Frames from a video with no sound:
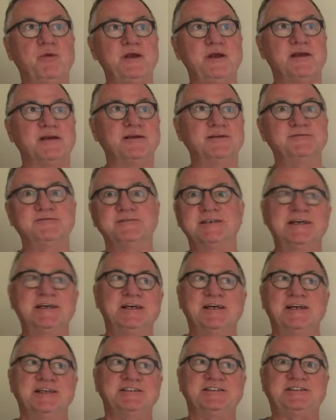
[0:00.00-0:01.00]
we can
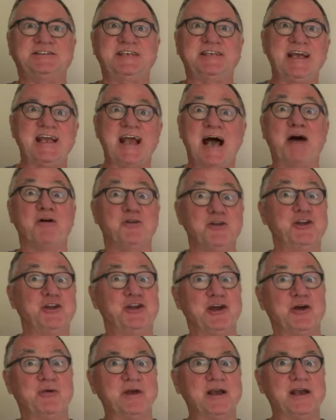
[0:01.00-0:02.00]
see how
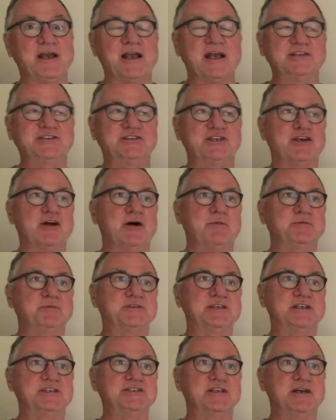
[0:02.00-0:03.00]
you're doing against your
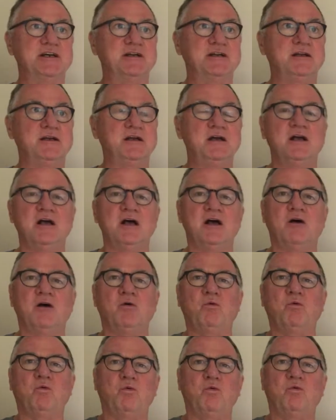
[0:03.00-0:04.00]
competition,
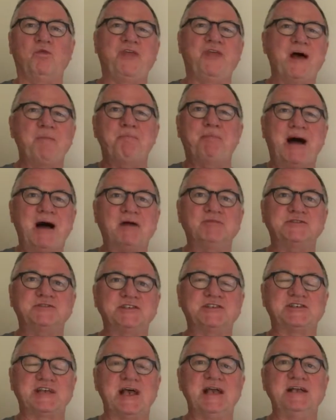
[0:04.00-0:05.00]
they're bound to
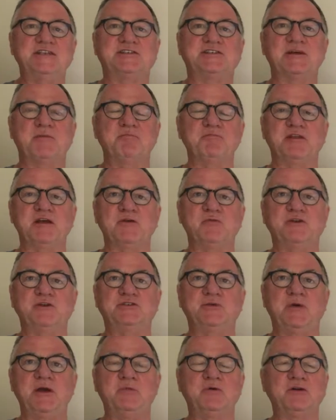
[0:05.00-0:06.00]
say something
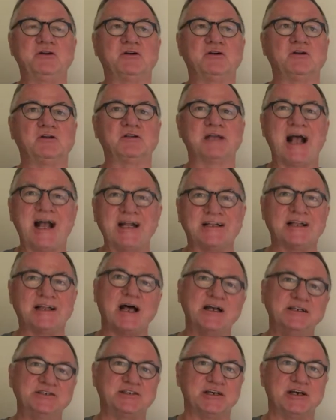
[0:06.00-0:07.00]
which we would call
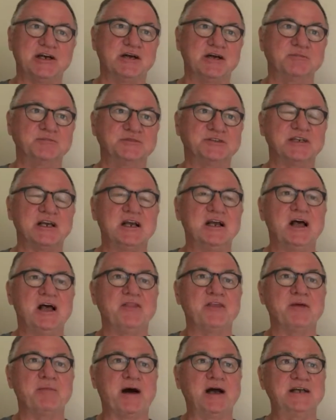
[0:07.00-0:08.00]
headline terms.
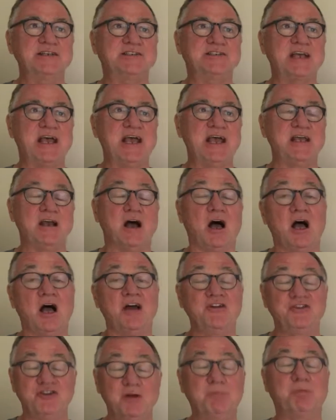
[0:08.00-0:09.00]
They might say
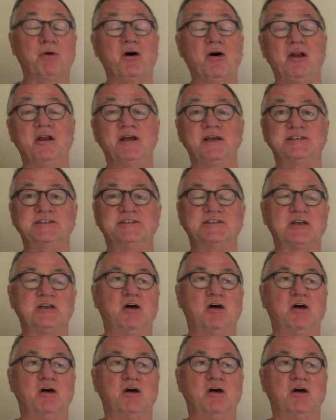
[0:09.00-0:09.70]
new boilers